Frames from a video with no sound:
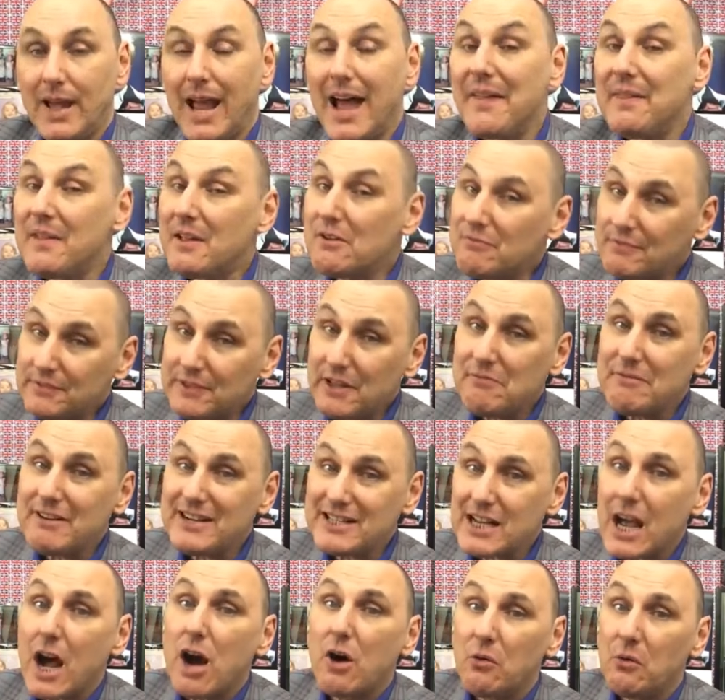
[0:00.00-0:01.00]
And there, there
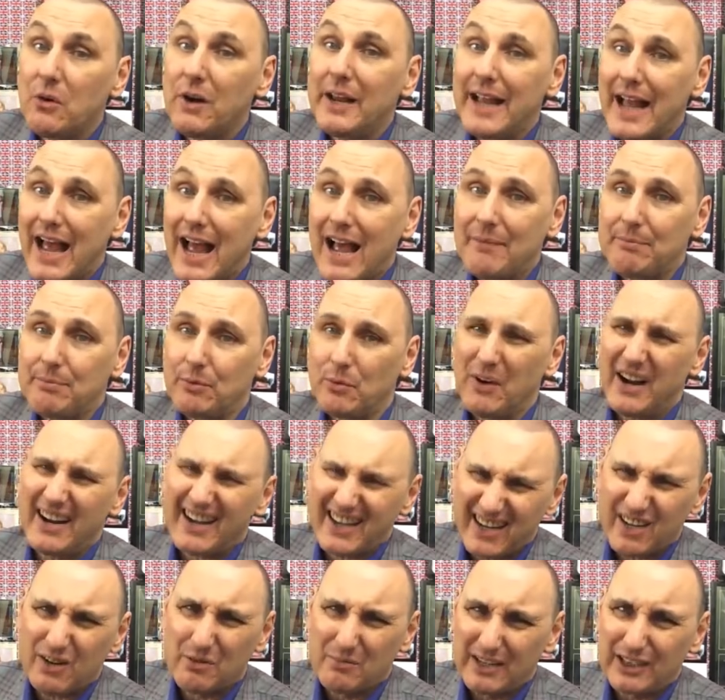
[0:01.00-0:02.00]
is only apple and a
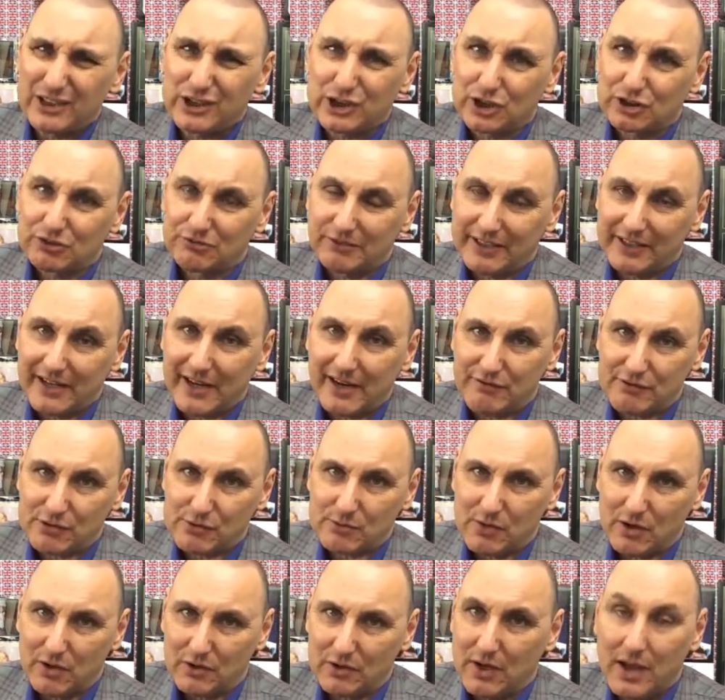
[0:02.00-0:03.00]
little bit of sugar in there as
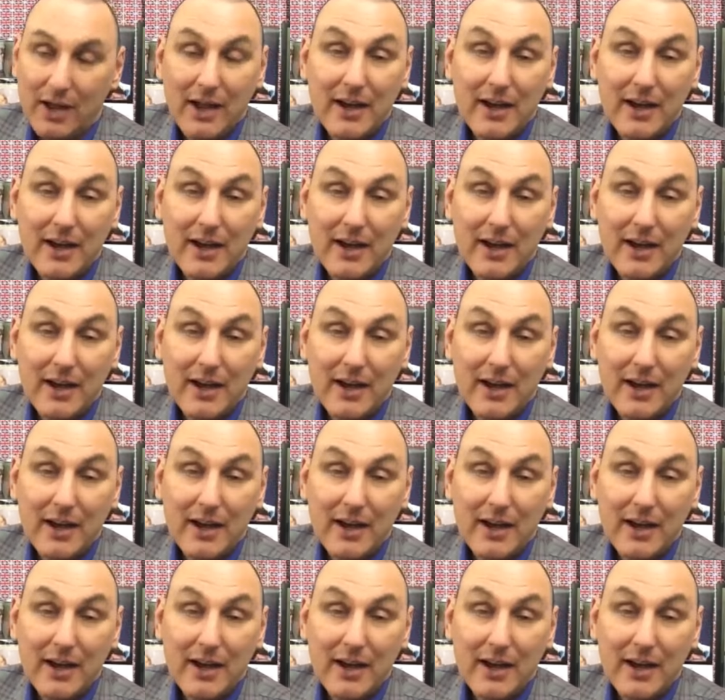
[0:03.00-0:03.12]
well.